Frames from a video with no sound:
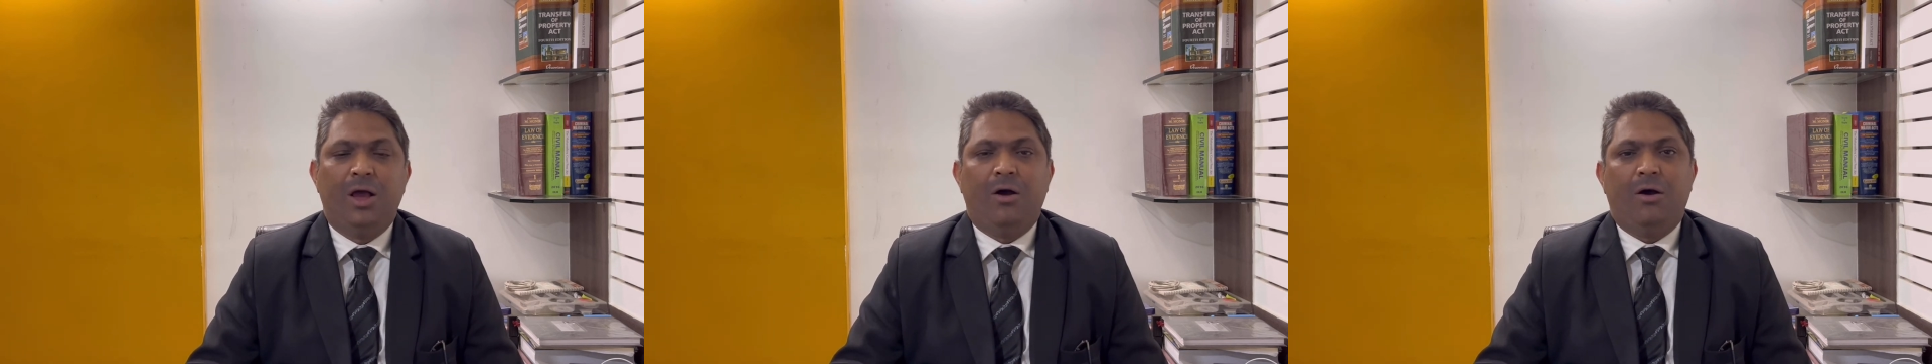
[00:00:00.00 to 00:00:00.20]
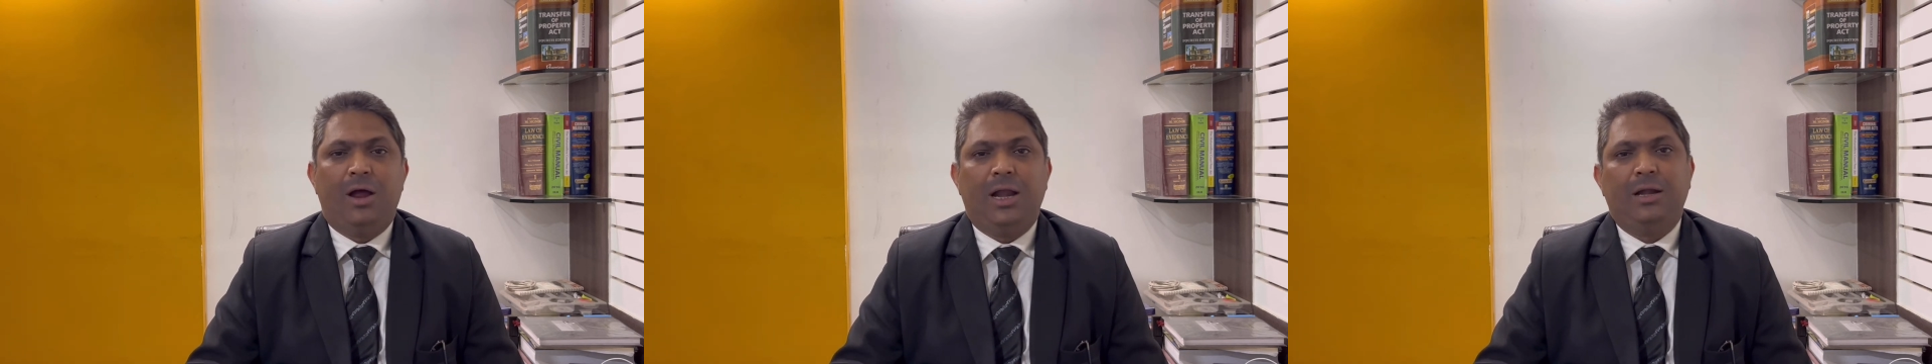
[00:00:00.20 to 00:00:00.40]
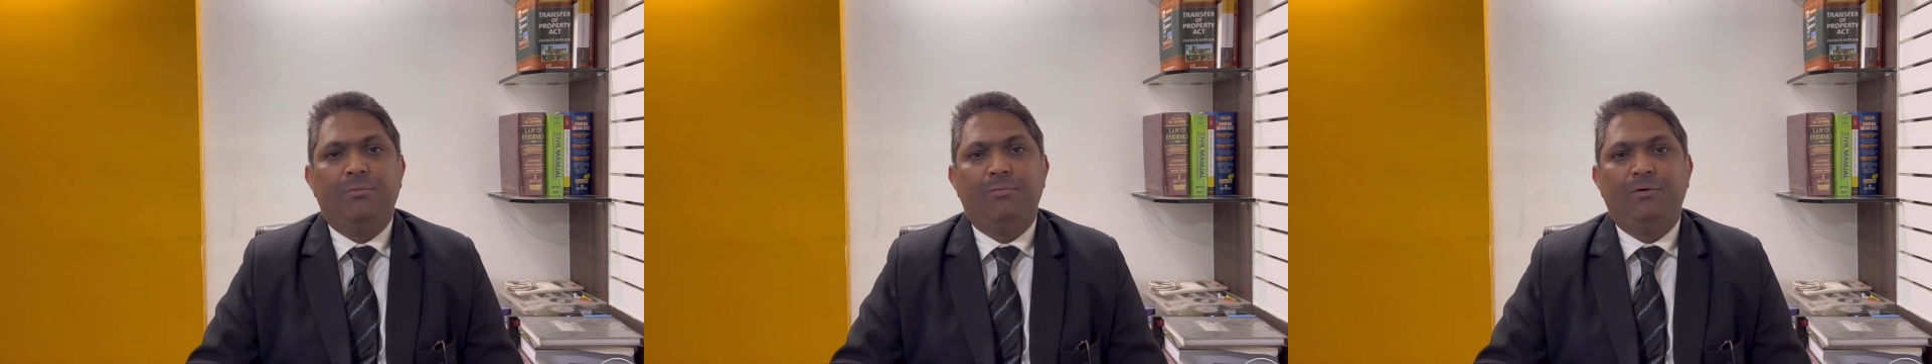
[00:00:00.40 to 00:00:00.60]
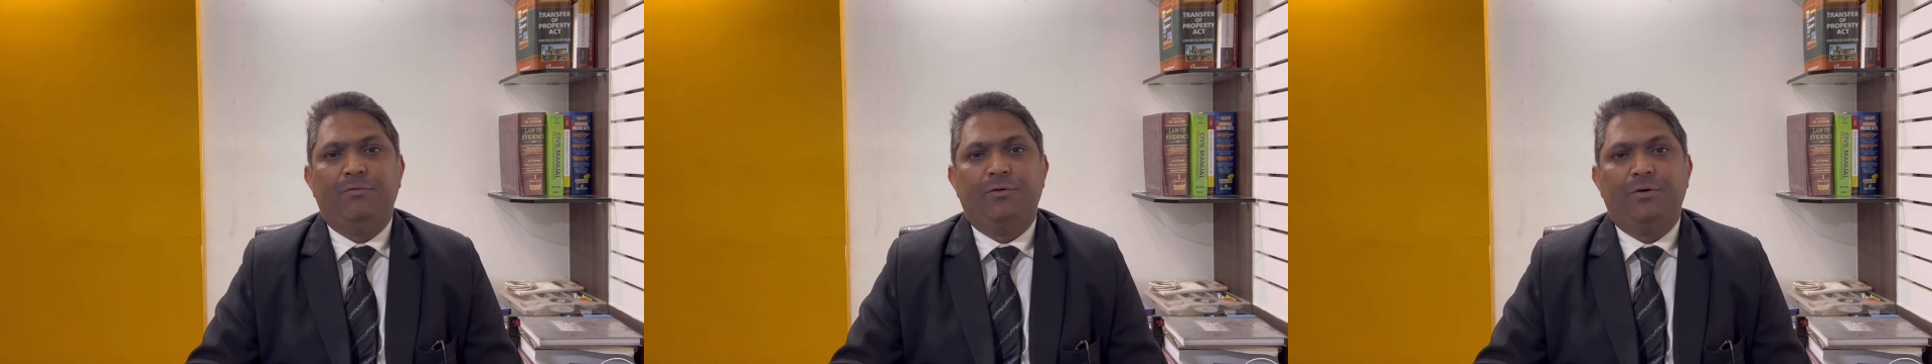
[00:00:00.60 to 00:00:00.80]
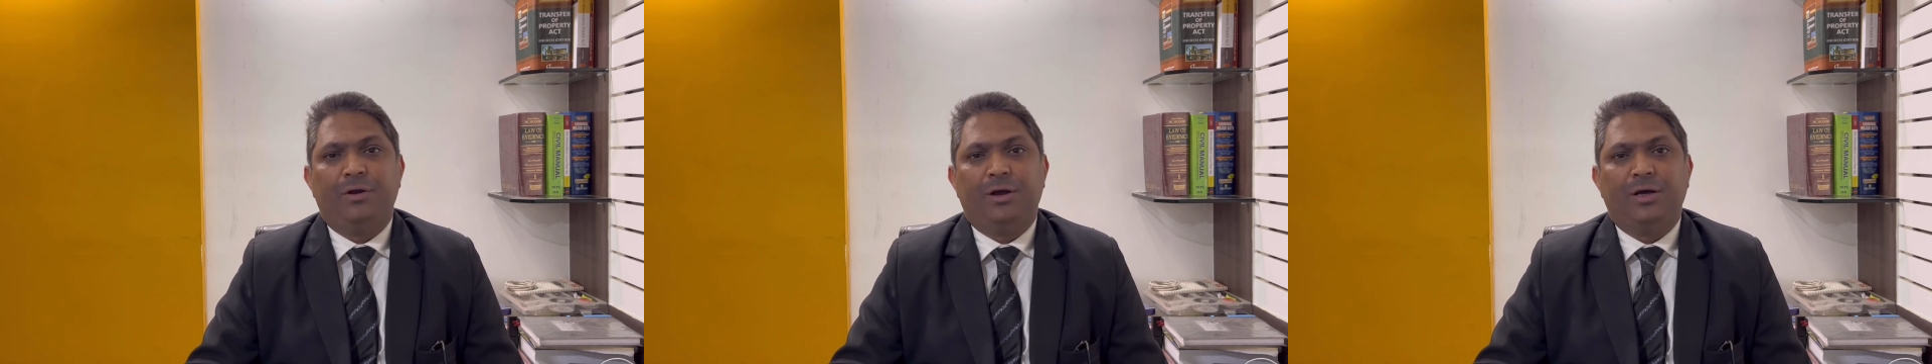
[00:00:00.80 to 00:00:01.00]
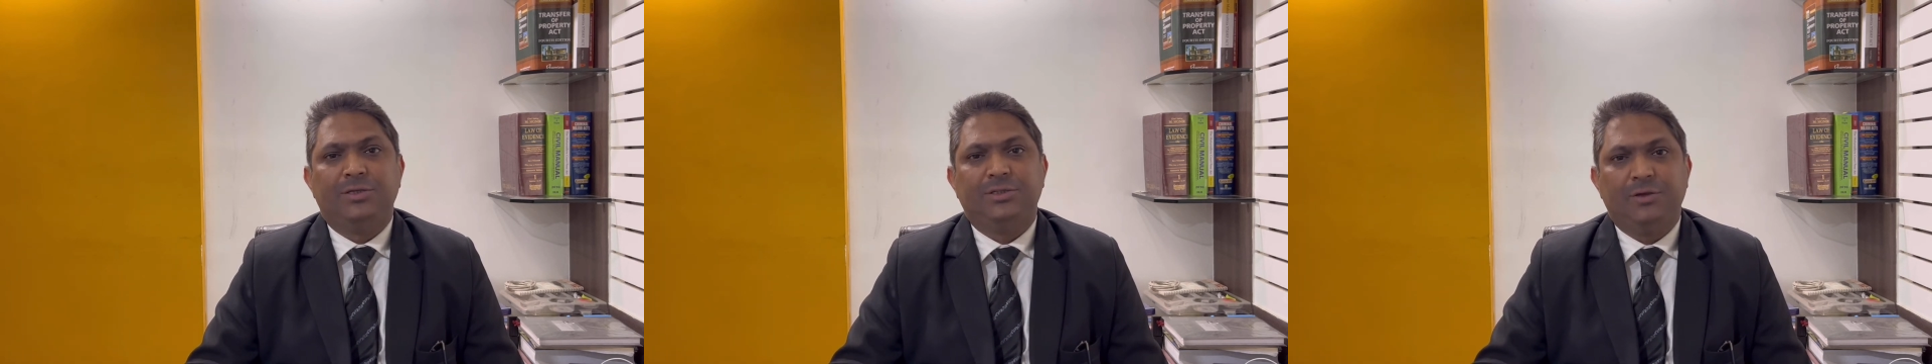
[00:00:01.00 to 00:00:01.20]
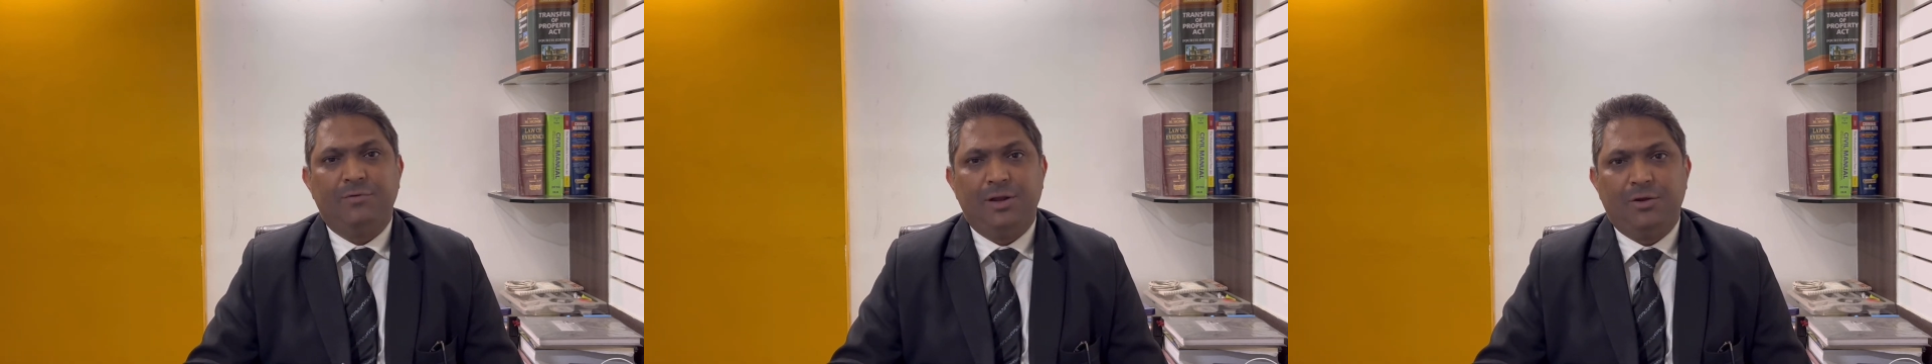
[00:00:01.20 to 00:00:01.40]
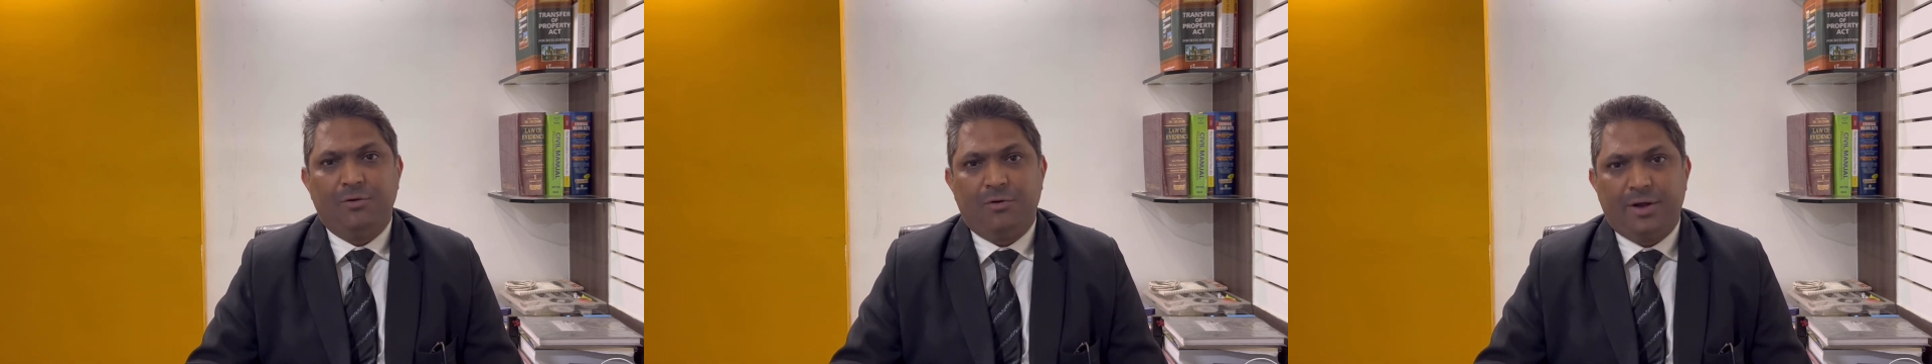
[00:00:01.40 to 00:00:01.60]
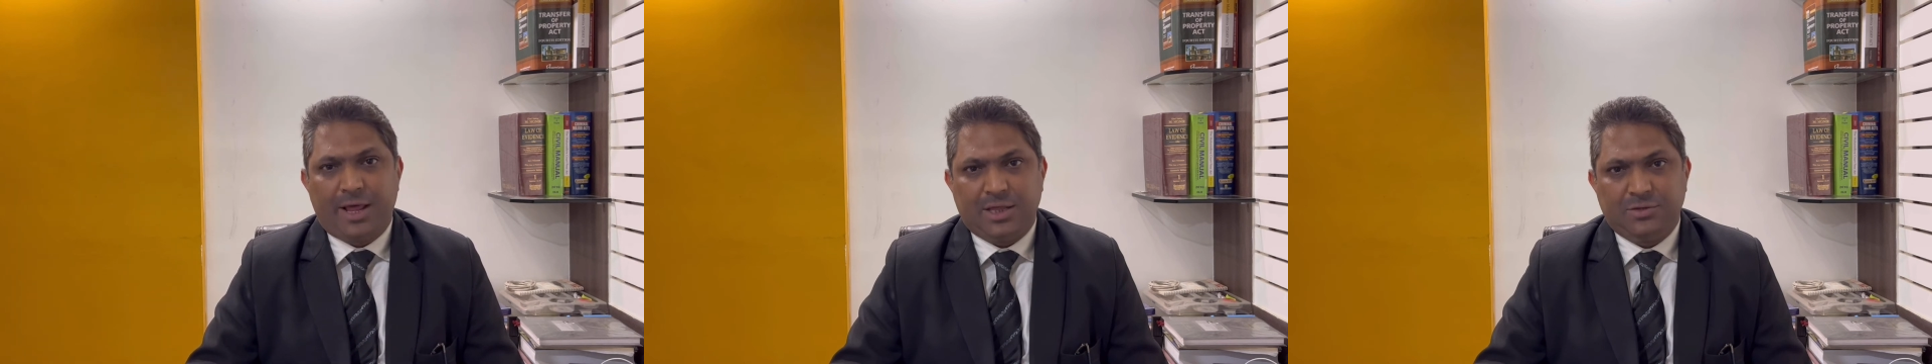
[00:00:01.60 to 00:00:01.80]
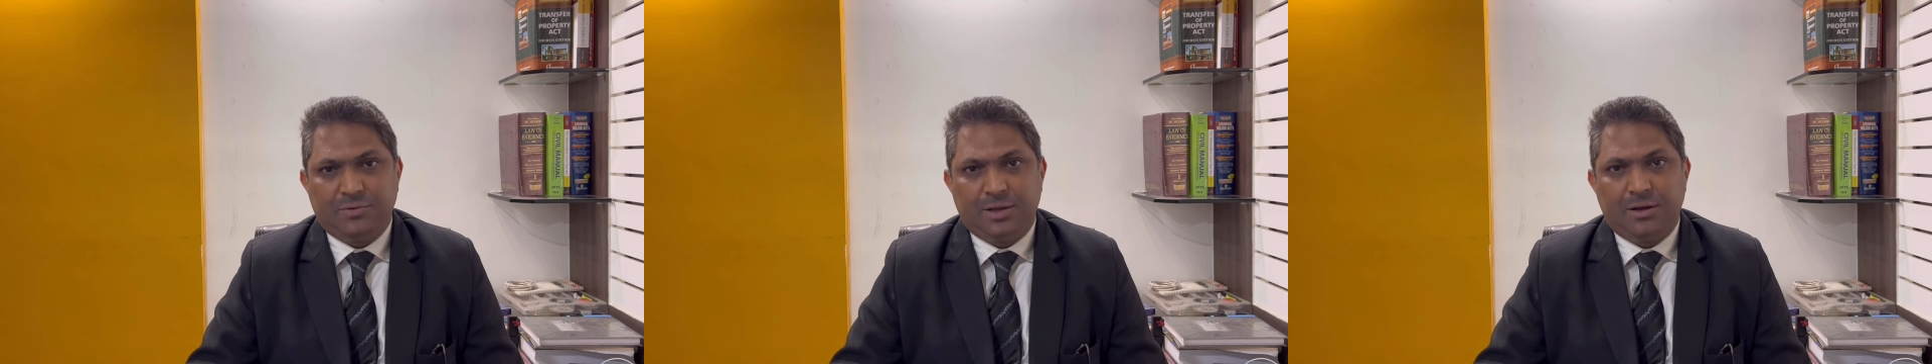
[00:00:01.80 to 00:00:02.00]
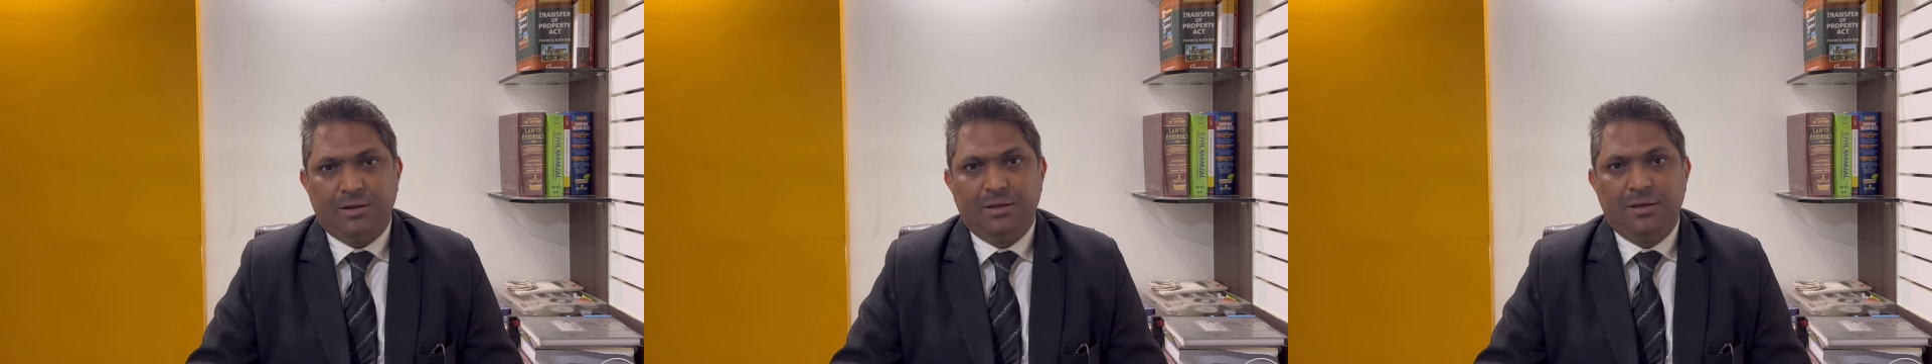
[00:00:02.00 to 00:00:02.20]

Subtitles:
and before a civil court as well.